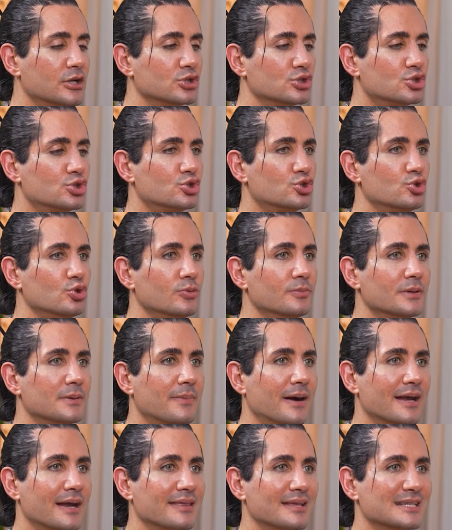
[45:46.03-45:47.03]

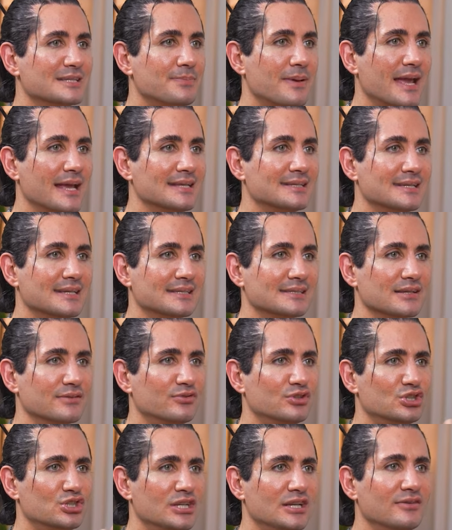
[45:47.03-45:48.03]
consumed by these paintings
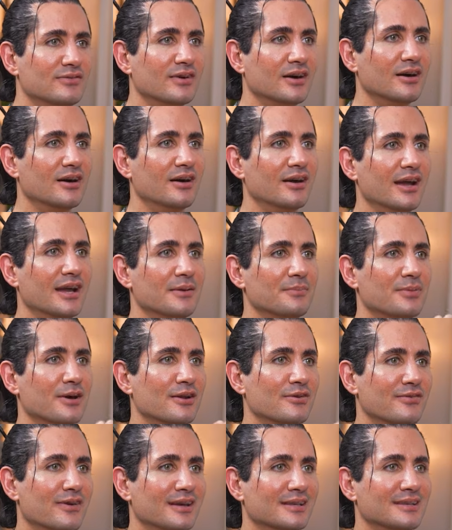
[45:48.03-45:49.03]
of Shiva and
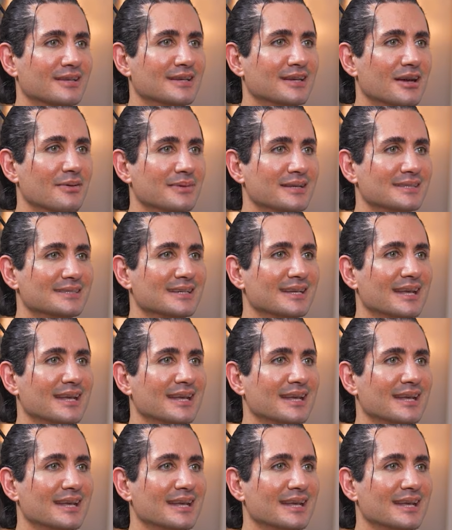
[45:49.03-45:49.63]
Parvati coming